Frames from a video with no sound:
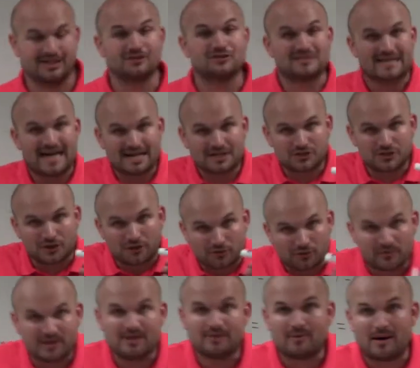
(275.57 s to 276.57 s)
And there's actually
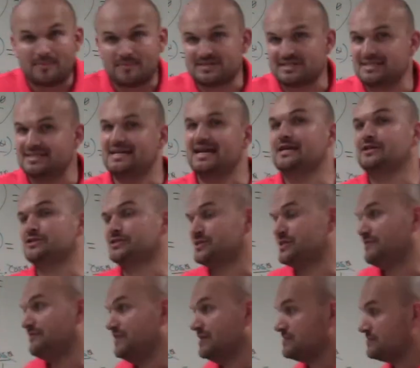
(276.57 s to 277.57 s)
three representations
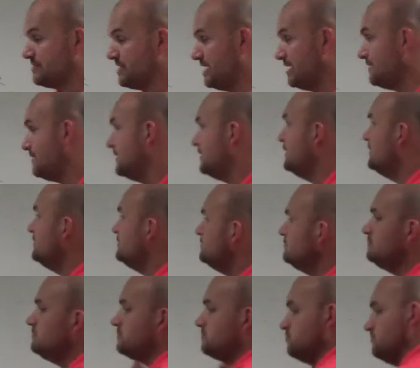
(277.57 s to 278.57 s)
of this, right?
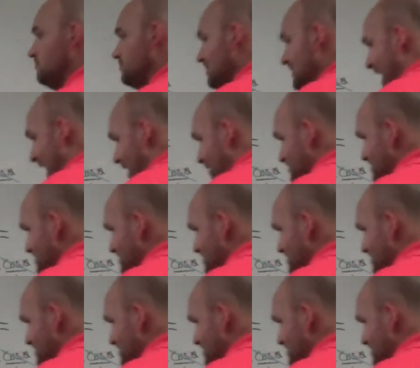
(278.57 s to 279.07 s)
Now,